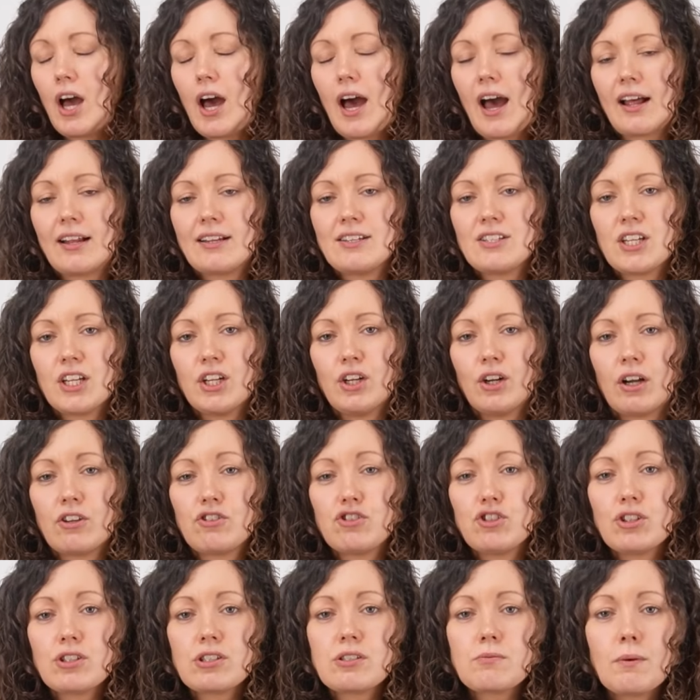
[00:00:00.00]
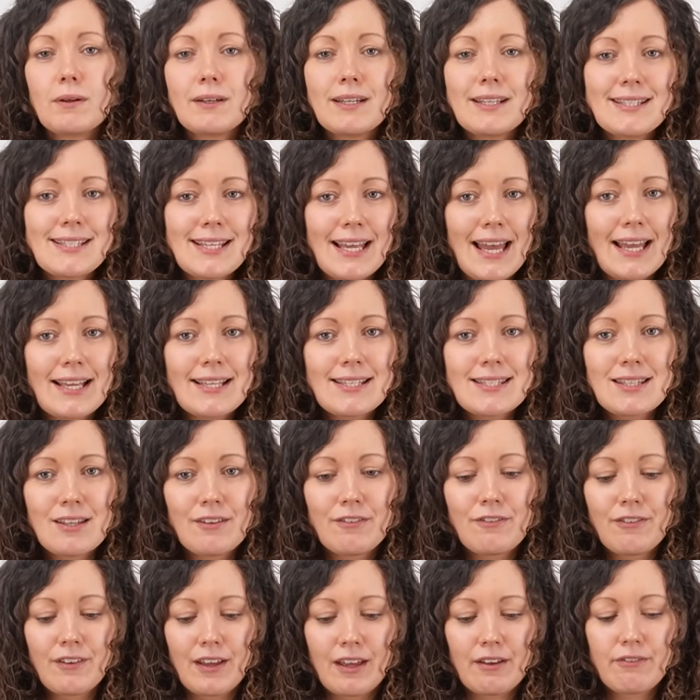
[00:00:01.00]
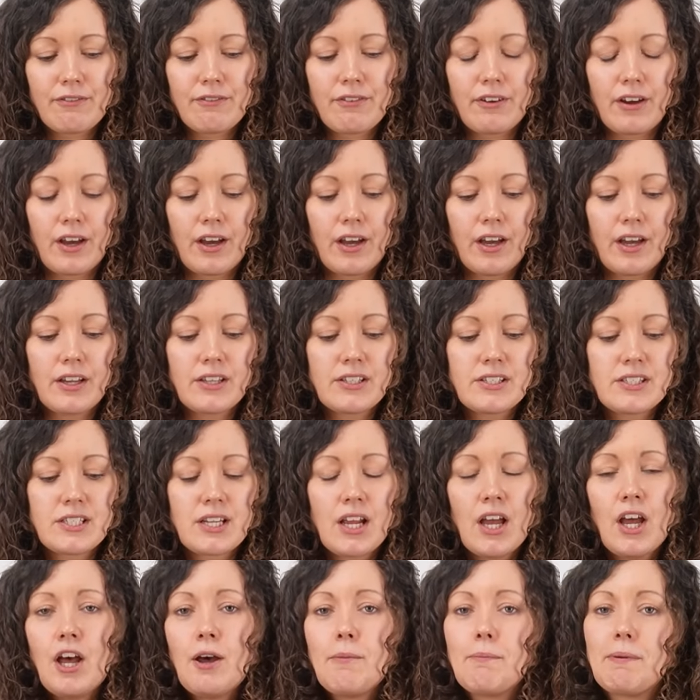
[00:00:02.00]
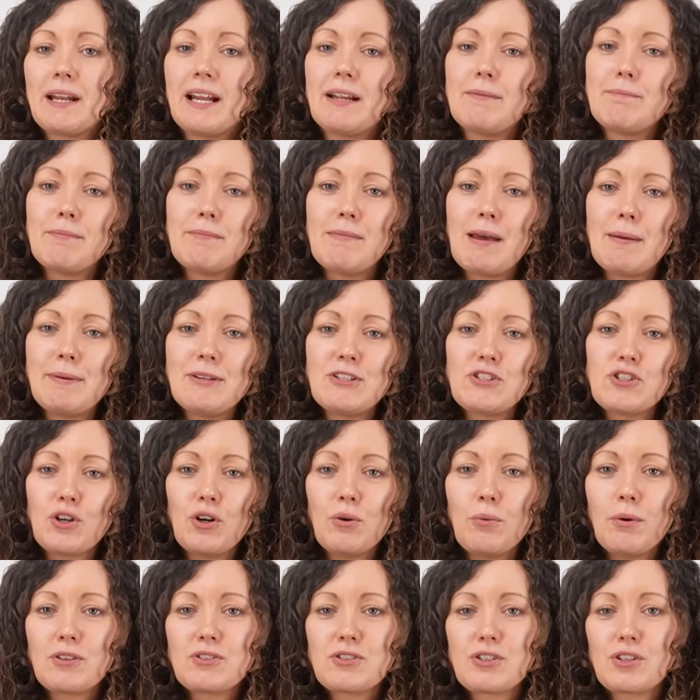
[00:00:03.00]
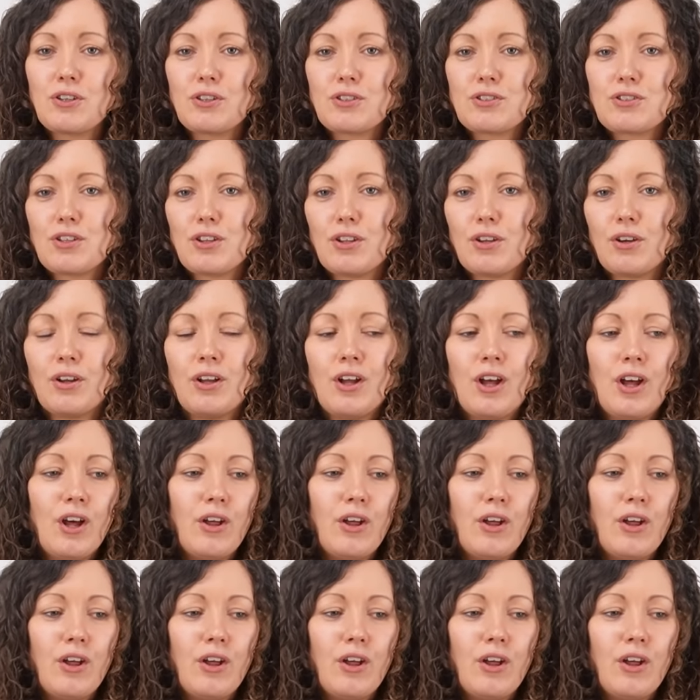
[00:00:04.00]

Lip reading: and you know, I just want to test the fit first, but I maybe don't want to go to